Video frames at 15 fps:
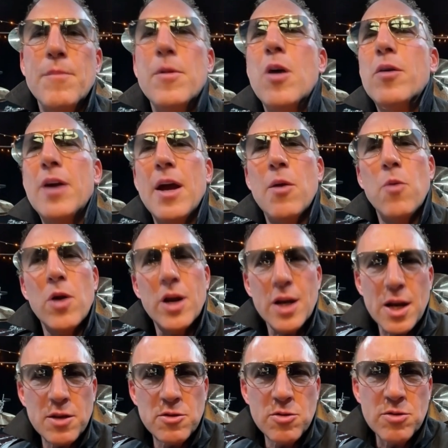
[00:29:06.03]
okay, what can
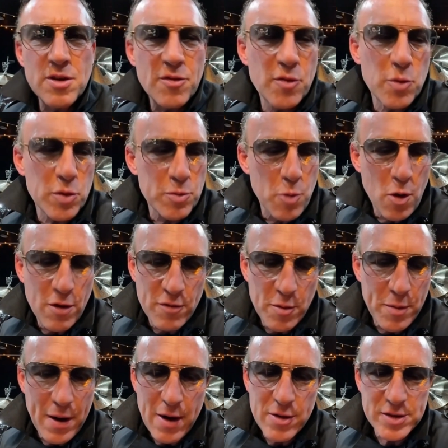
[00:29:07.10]
I do different with Porno for
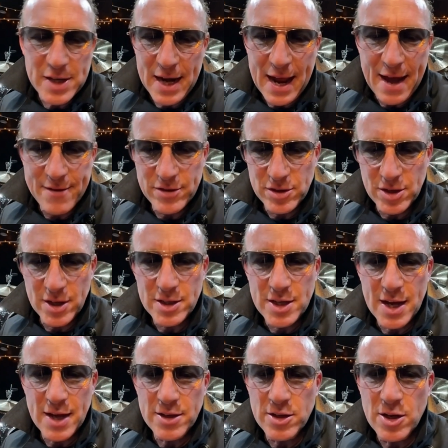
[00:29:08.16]
Powers that I haven't done yet?